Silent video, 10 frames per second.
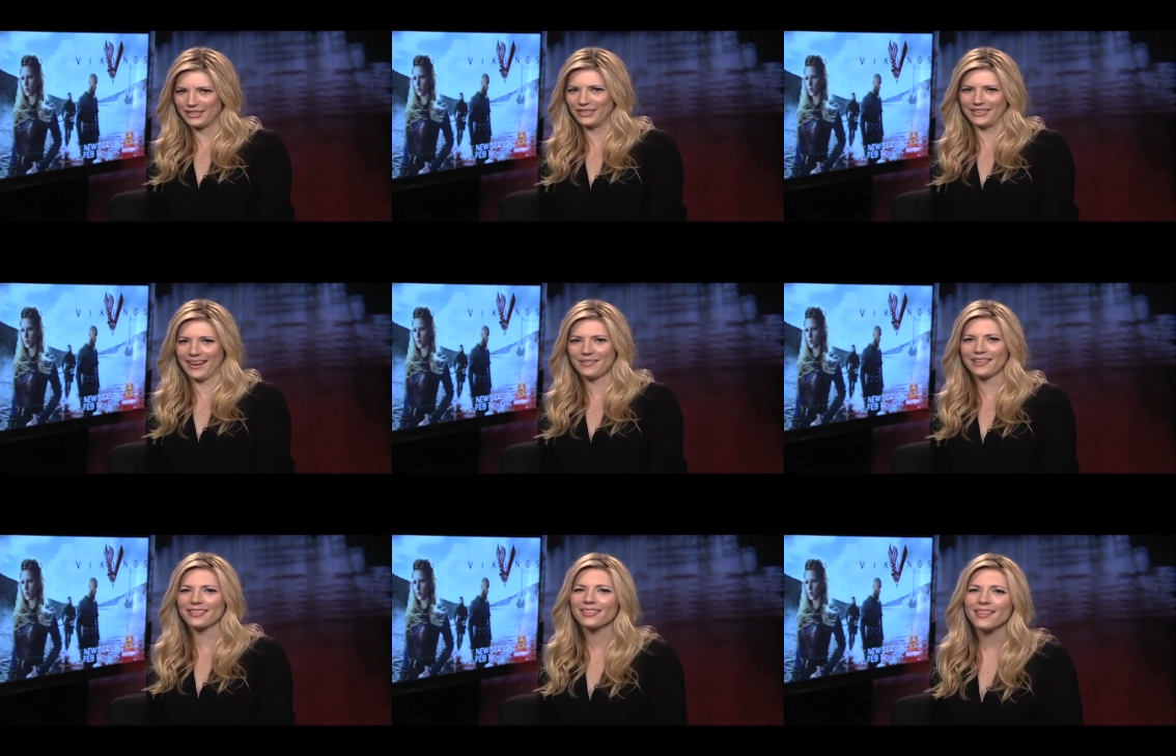I
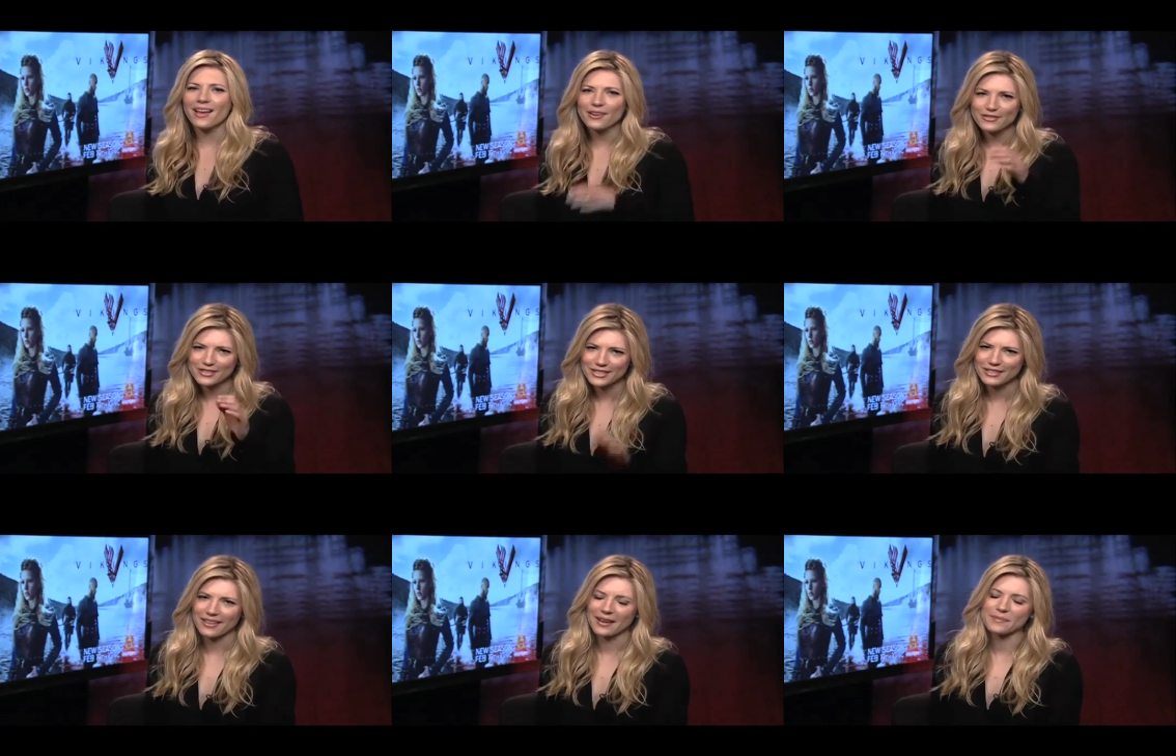would love to do that.